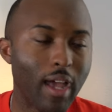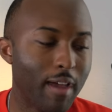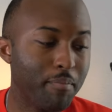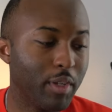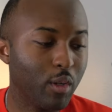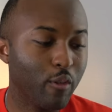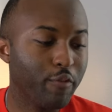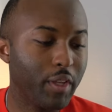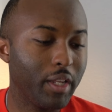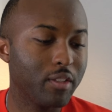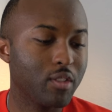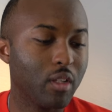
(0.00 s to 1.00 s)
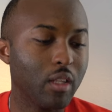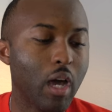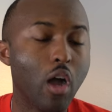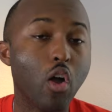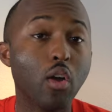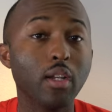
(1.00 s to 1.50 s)
I've been on fitteds a
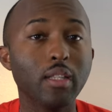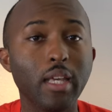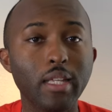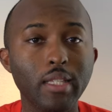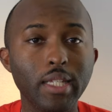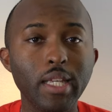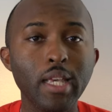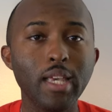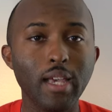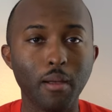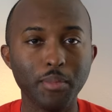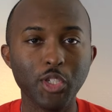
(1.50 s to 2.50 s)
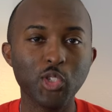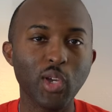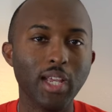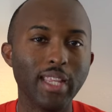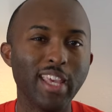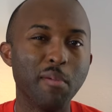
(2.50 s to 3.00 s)
lot harder lately. I'm just
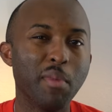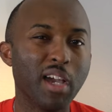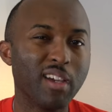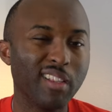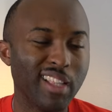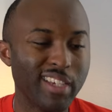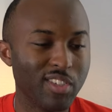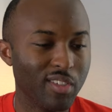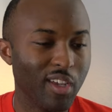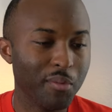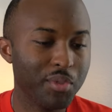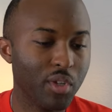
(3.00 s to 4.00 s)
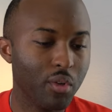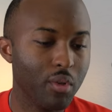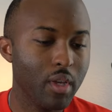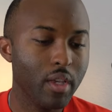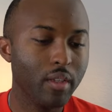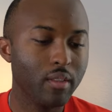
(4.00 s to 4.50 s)
trying to get my collection up.
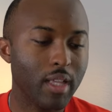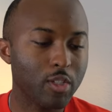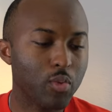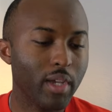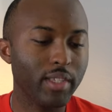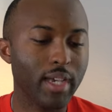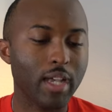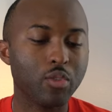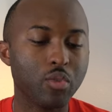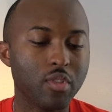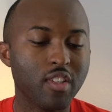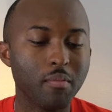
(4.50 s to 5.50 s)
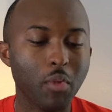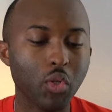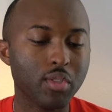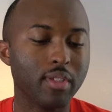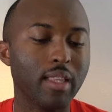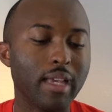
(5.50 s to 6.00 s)
So that's why you guys will see
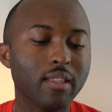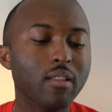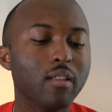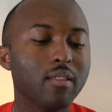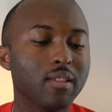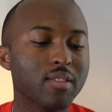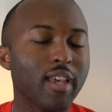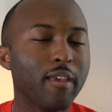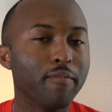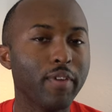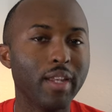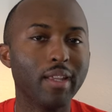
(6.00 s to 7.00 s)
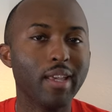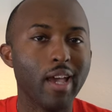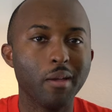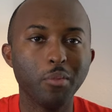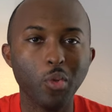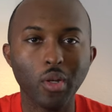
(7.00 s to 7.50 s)
mostly like the same fitted
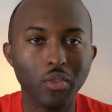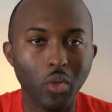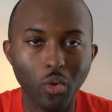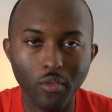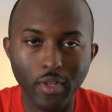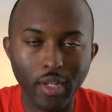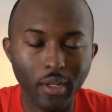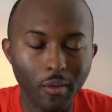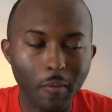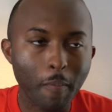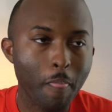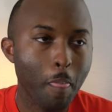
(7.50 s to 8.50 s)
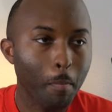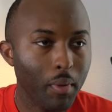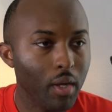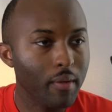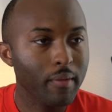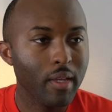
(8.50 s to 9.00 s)
cap throughout the whole video.
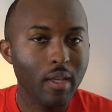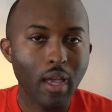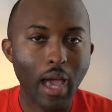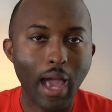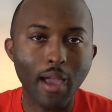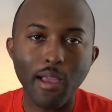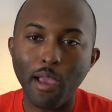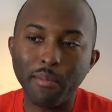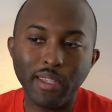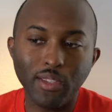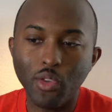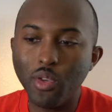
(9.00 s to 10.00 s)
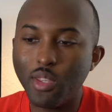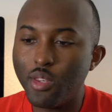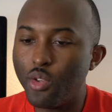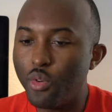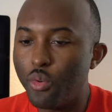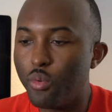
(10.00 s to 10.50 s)
But I mean, you can
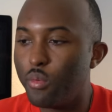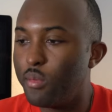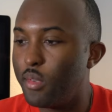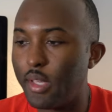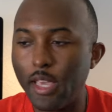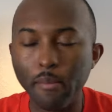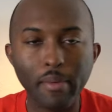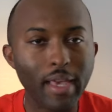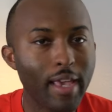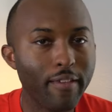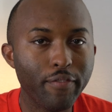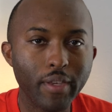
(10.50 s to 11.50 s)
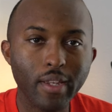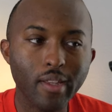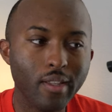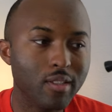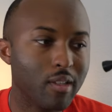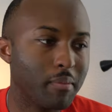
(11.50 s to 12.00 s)
do NBA
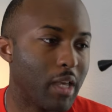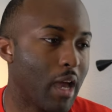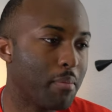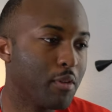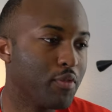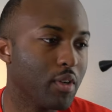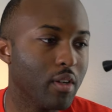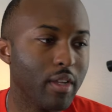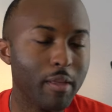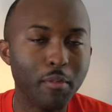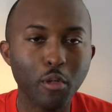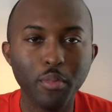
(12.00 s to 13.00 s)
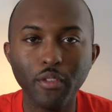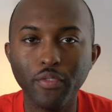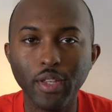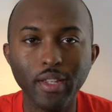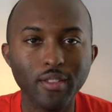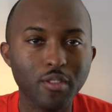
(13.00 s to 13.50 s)
fitteds. I mean, I prefer MLB
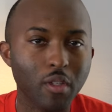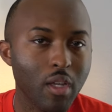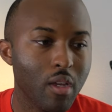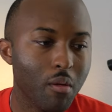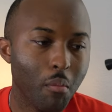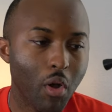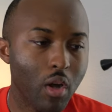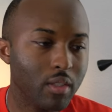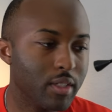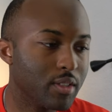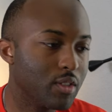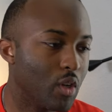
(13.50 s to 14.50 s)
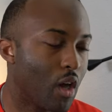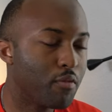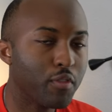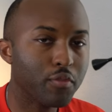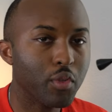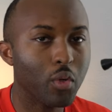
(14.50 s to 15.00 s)
fitteds, Marlins. You know,
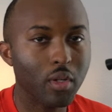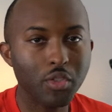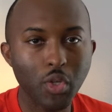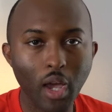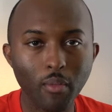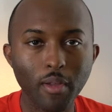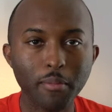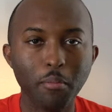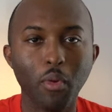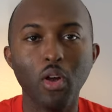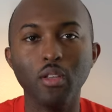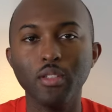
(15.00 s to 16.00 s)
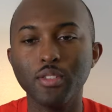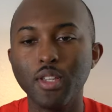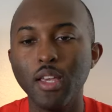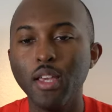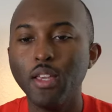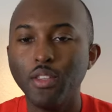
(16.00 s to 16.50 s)
I'm from Florida, so I rep the Marlins.